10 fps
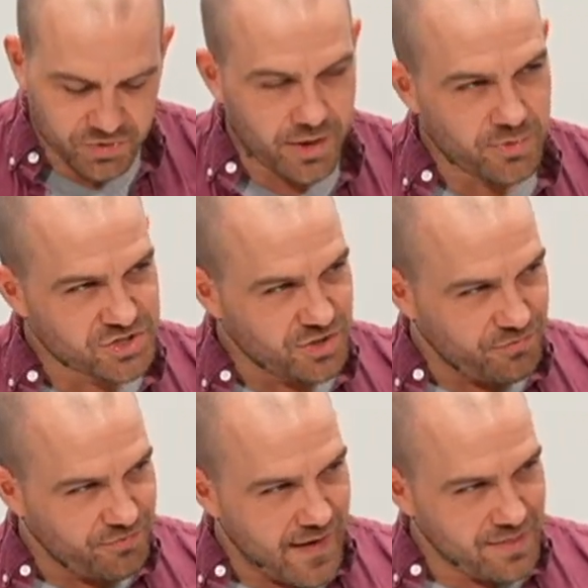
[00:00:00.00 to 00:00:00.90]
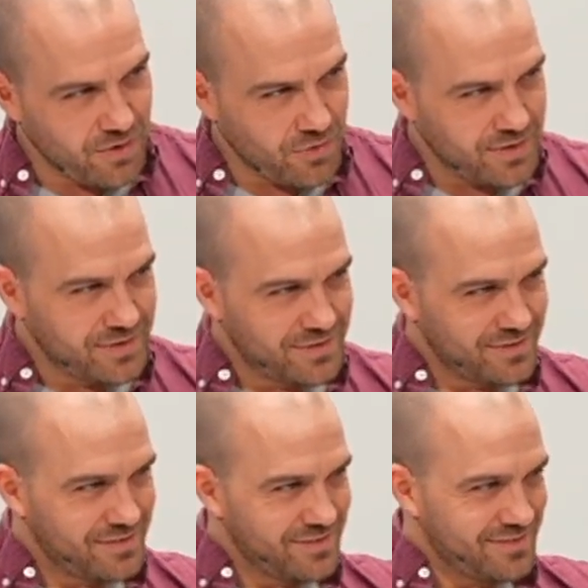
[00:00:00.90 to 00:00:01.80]
and I want you to follow
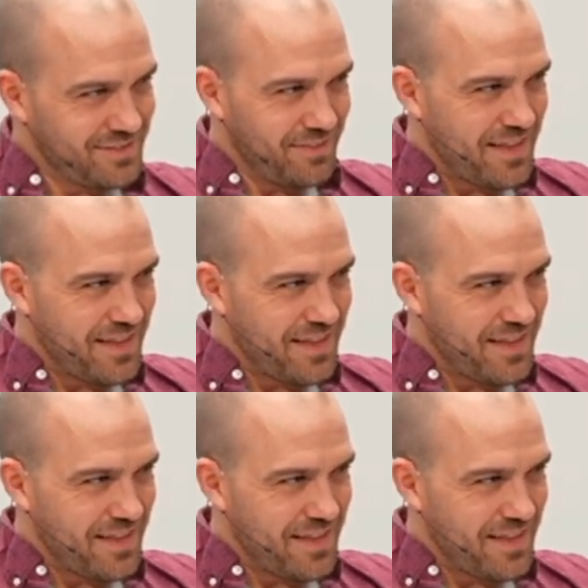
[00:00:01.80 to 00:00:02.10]
the